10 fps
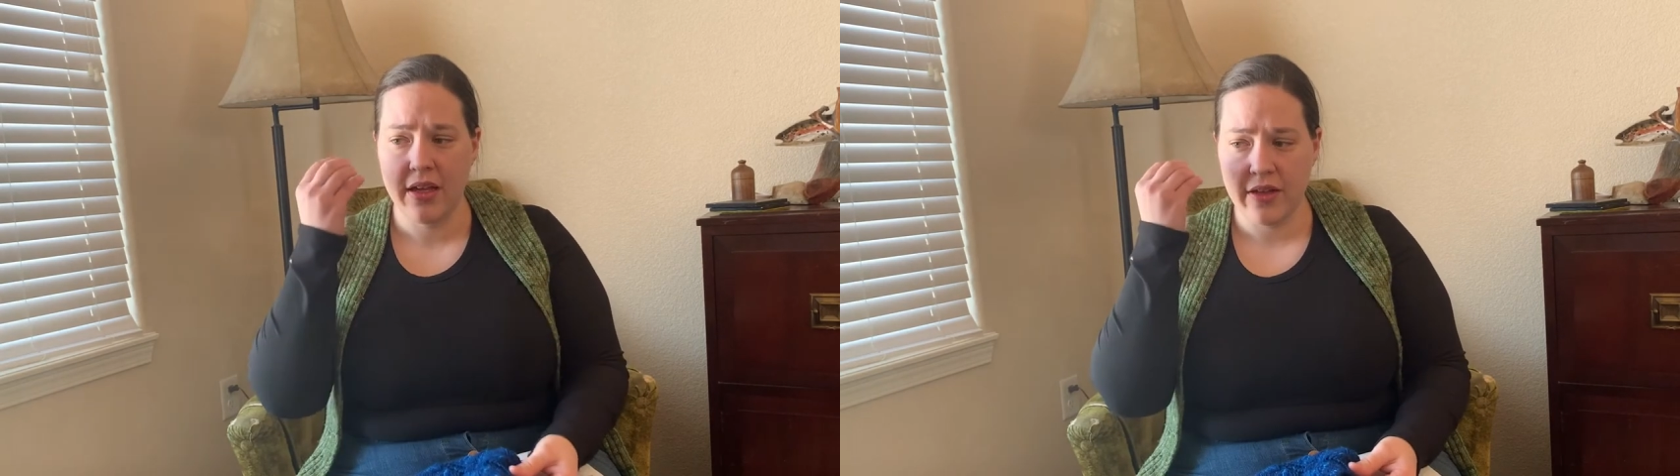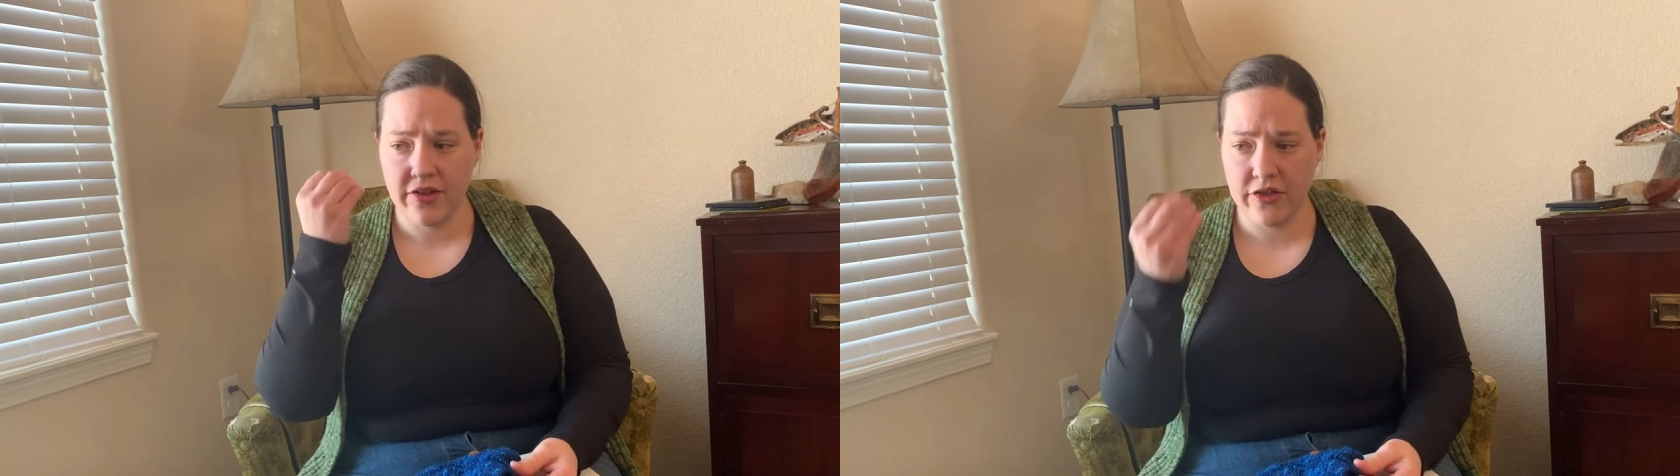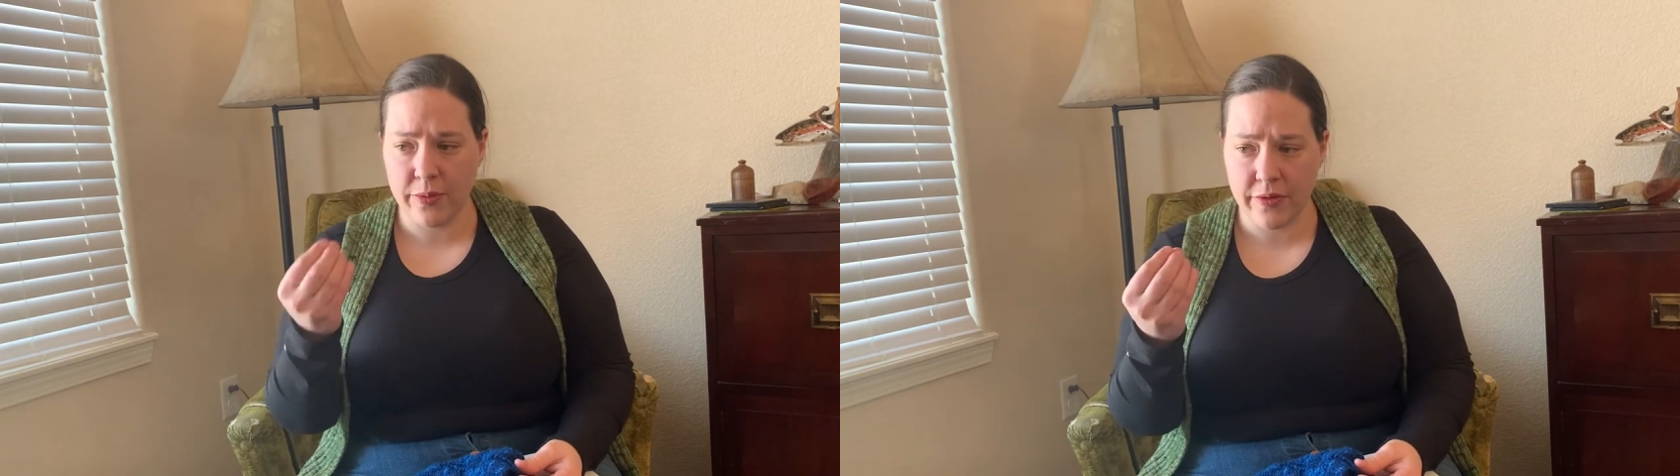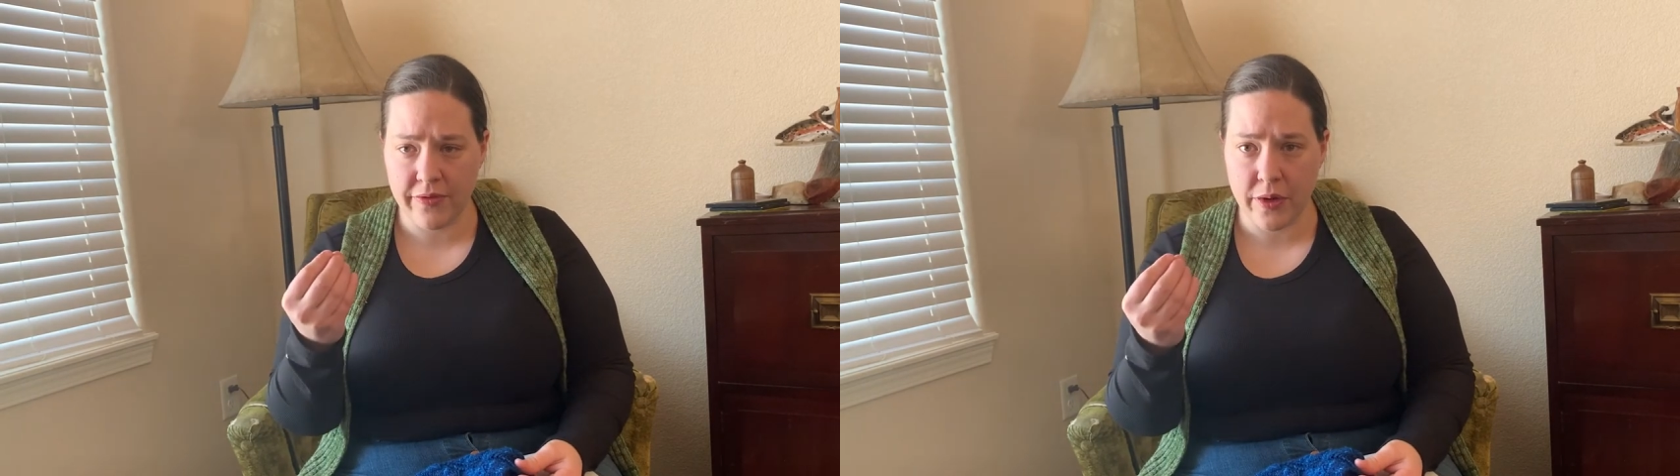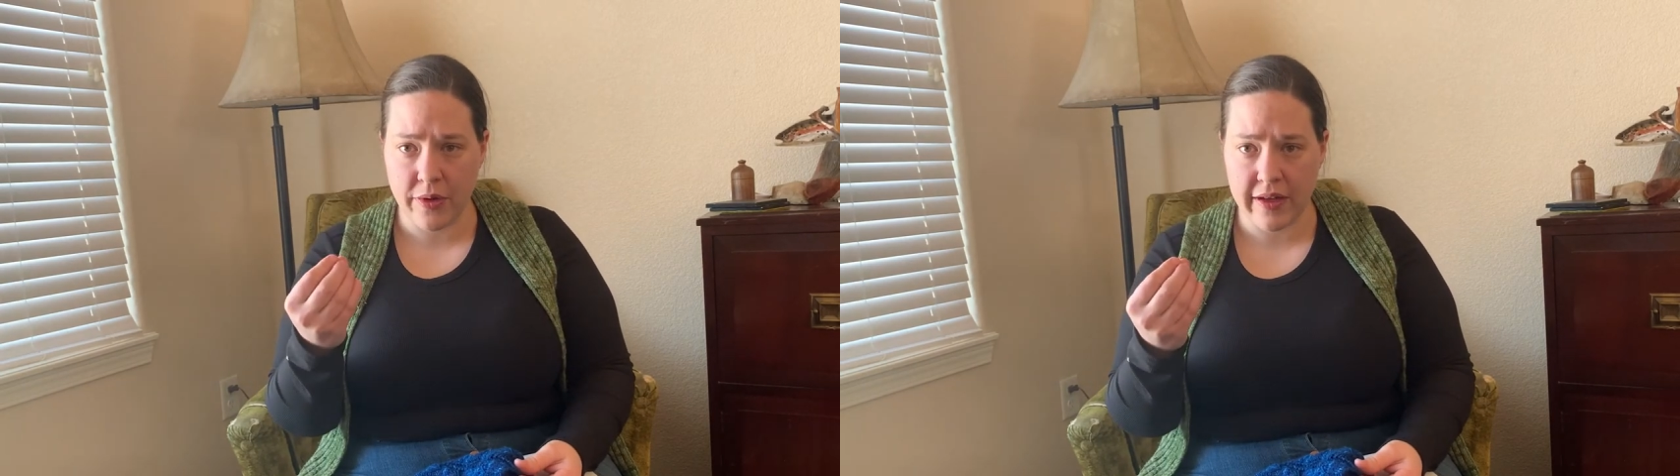super
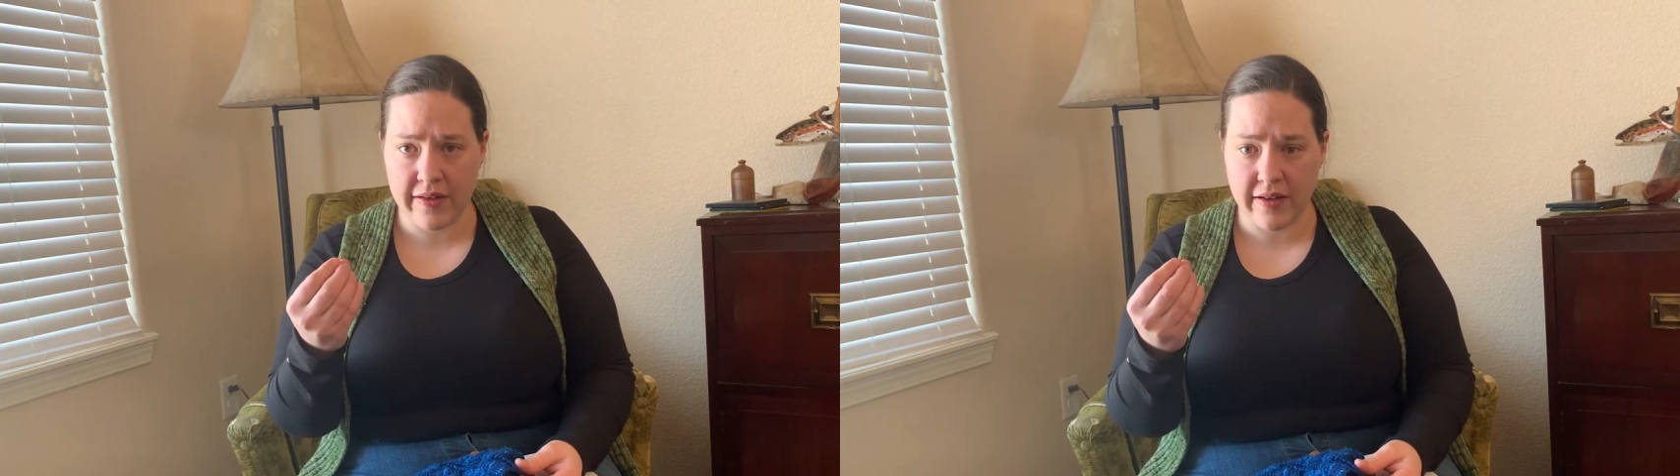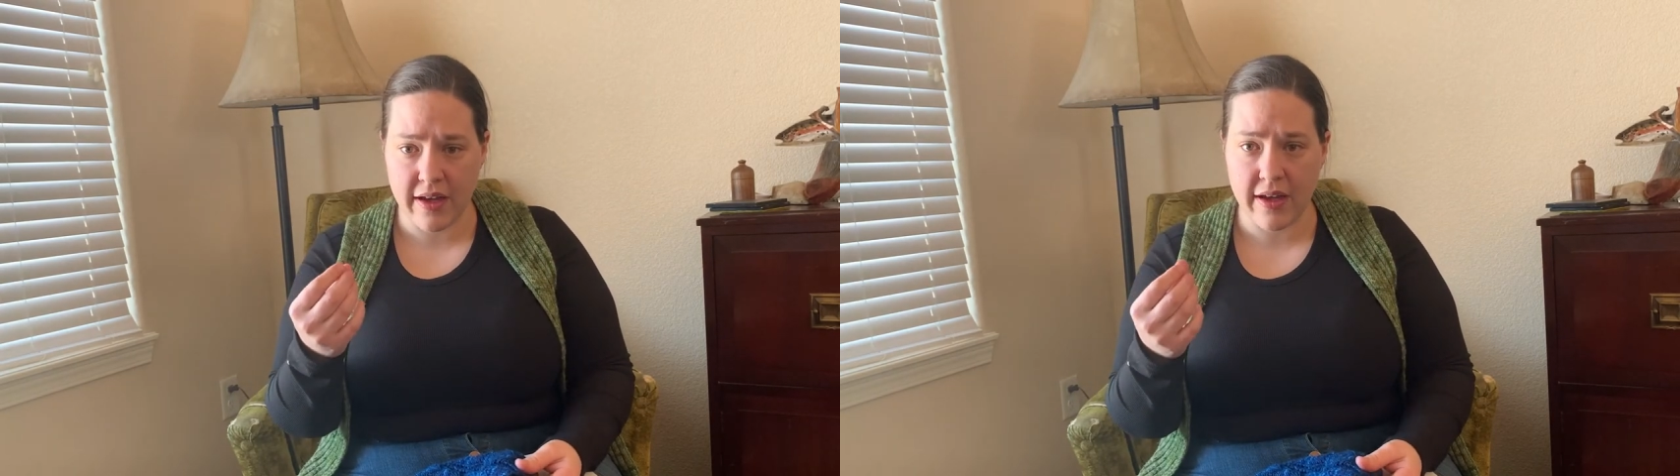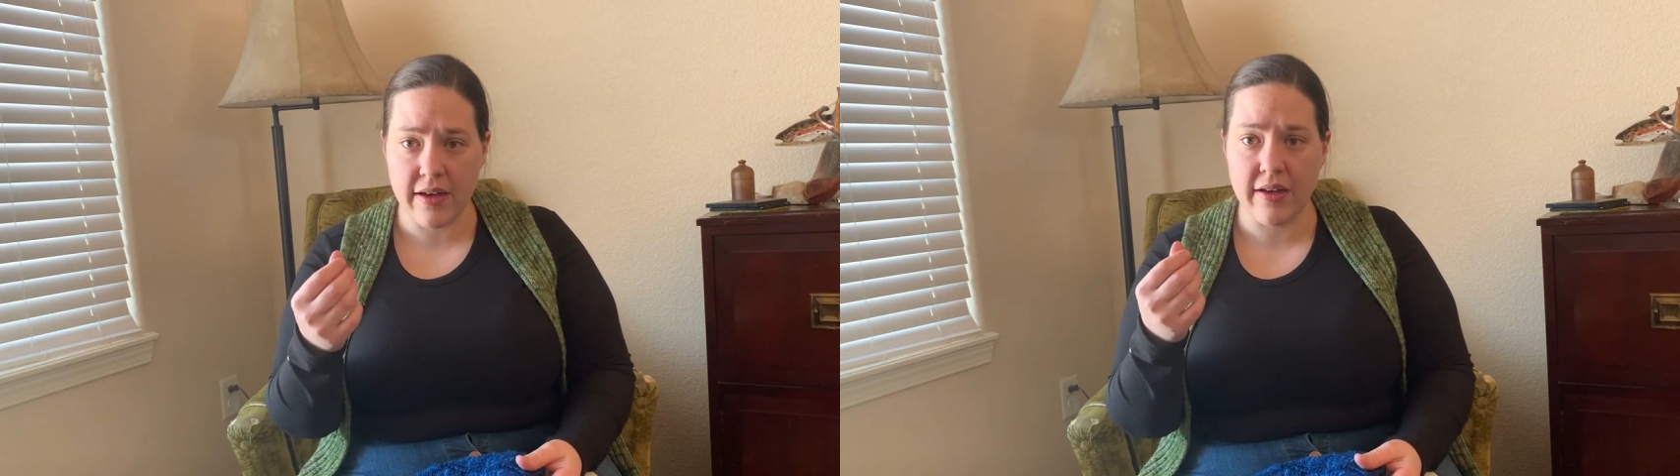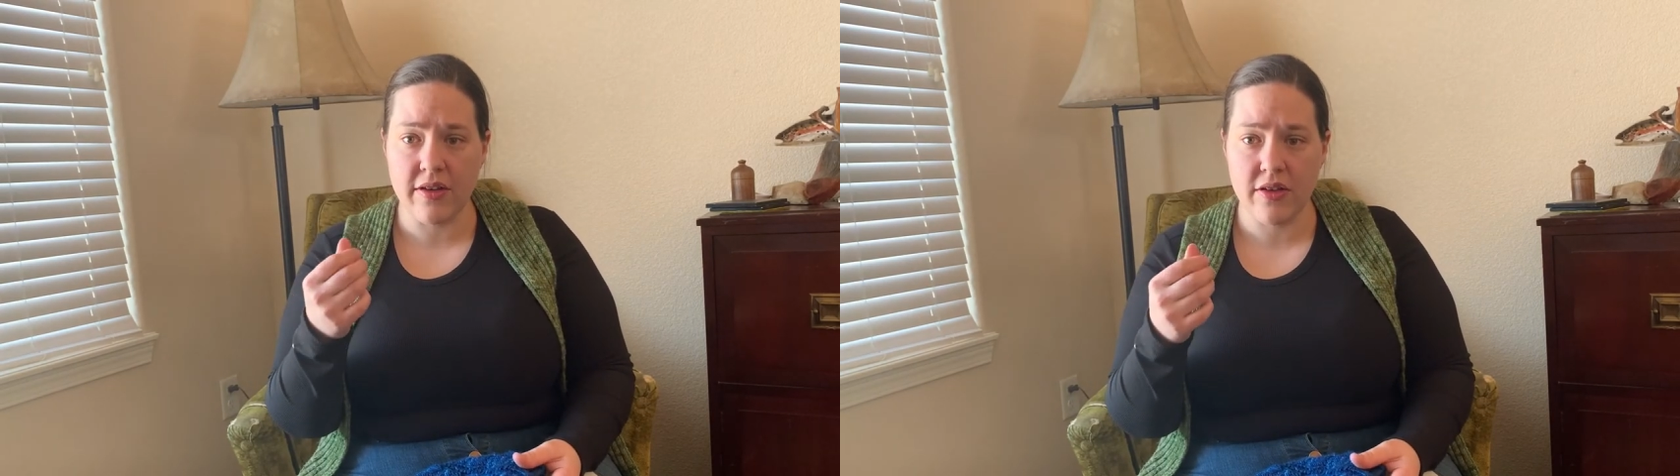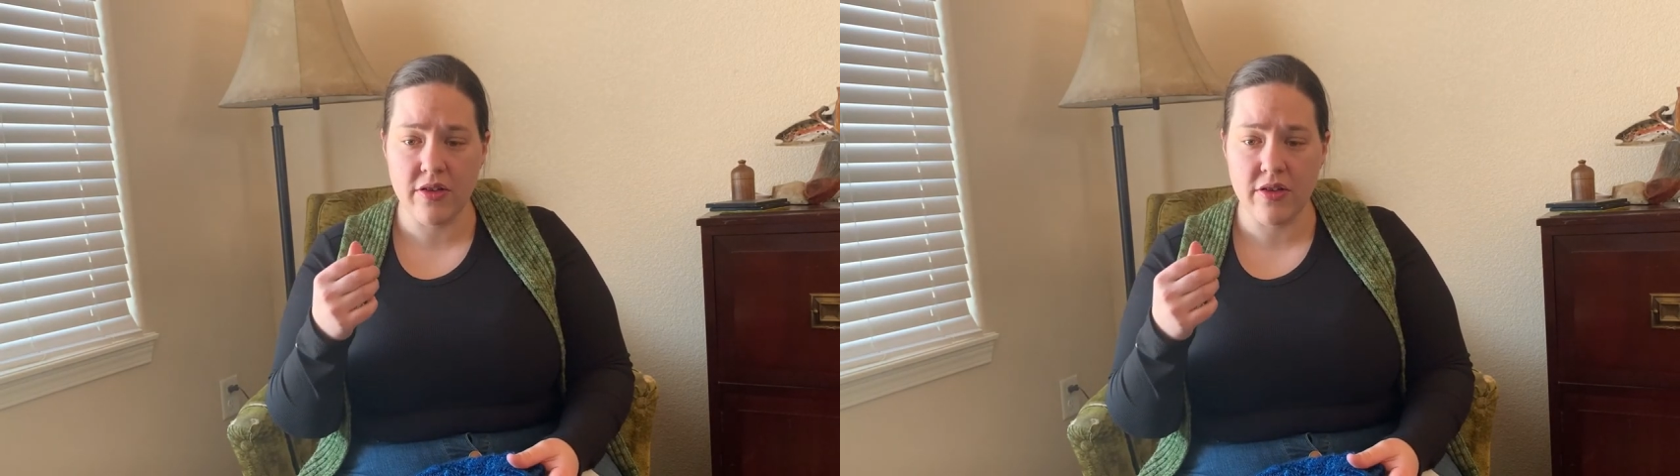focused on